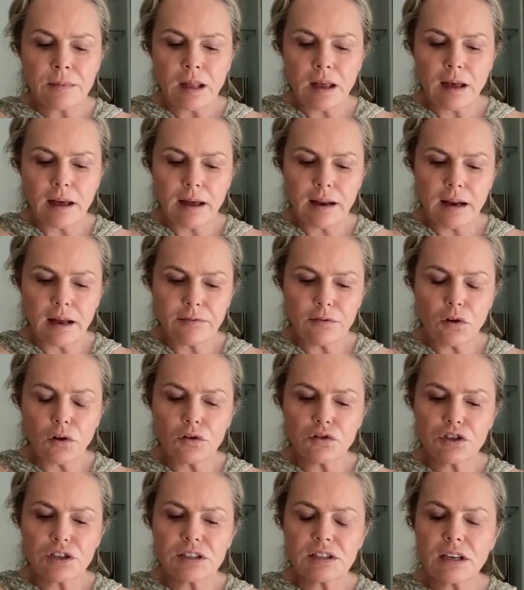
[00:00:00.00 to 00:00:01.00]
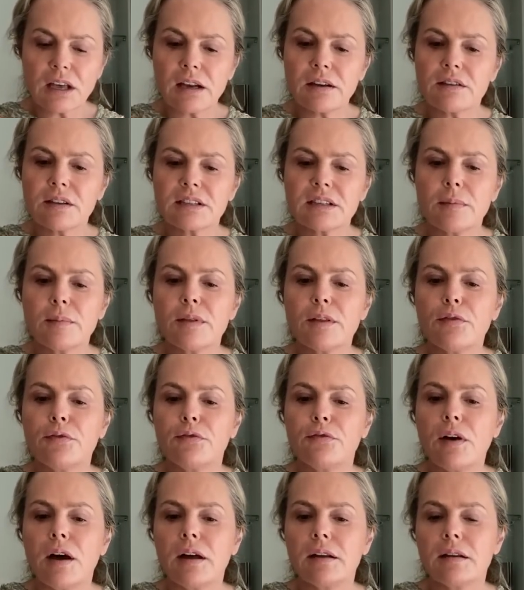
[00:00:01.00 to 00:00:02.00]
And I've got just kind of some of the
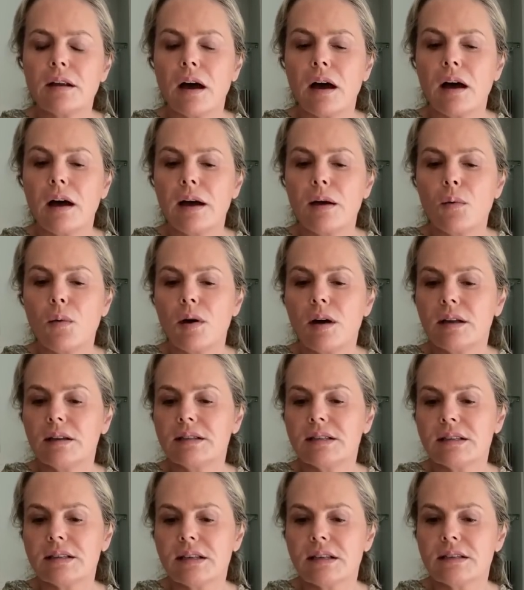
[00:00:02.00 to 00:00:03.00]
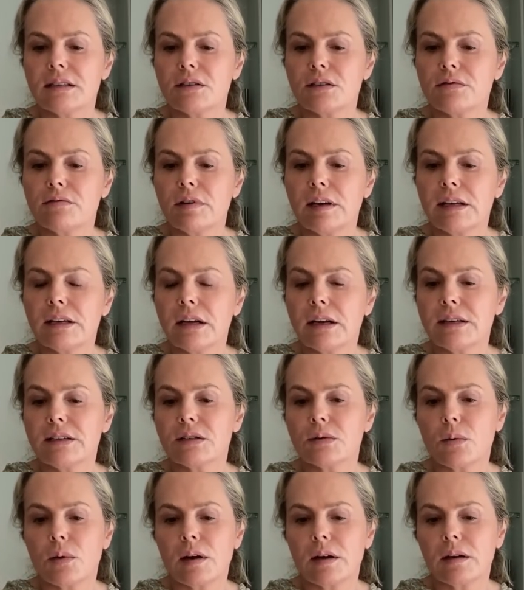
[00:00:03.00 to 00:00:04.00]
fun eye ones. This is a really
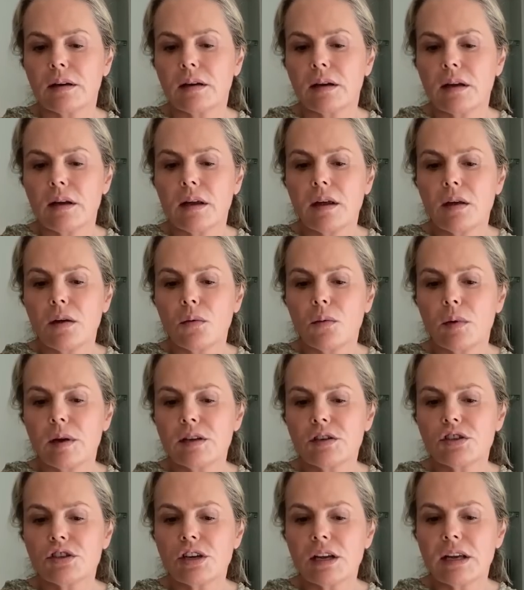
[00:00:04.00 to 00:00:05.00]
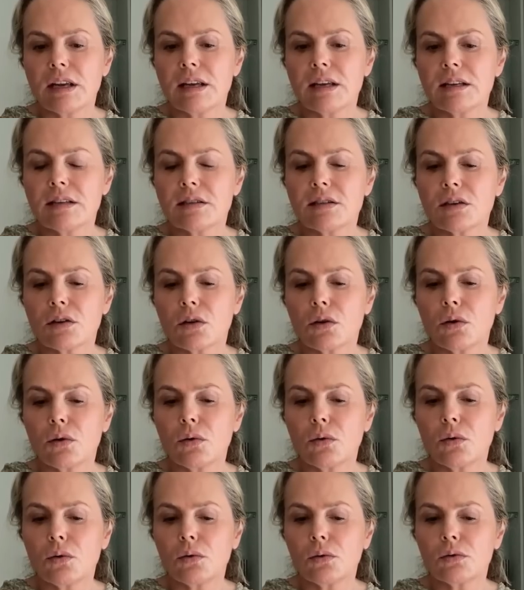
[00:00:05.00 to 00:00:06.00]
nice one, which is
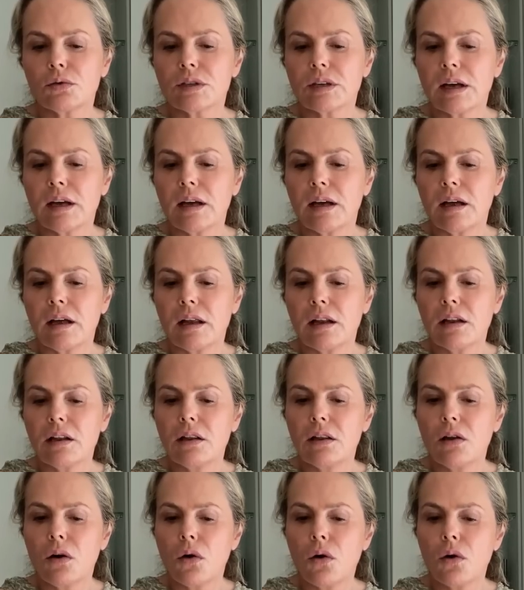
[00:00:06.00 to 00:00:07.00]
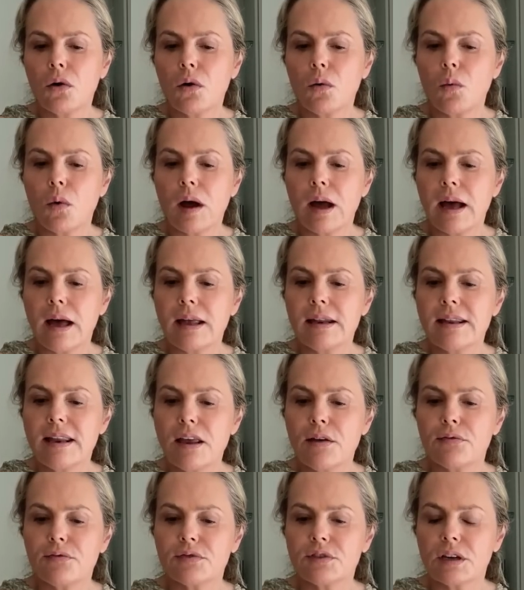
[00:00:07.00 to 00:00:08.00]
called Long Wear
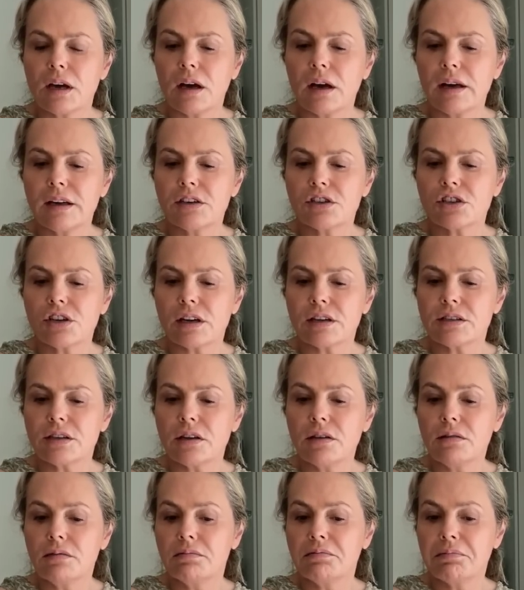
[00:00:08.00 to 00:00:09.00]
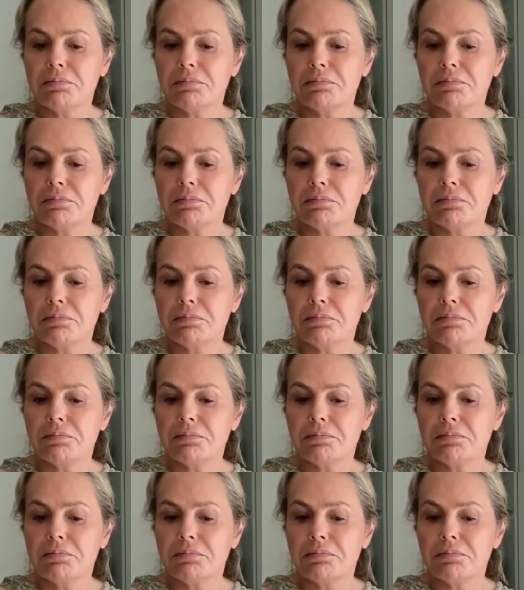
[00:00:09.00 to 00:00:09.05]
Lift Eyeshadow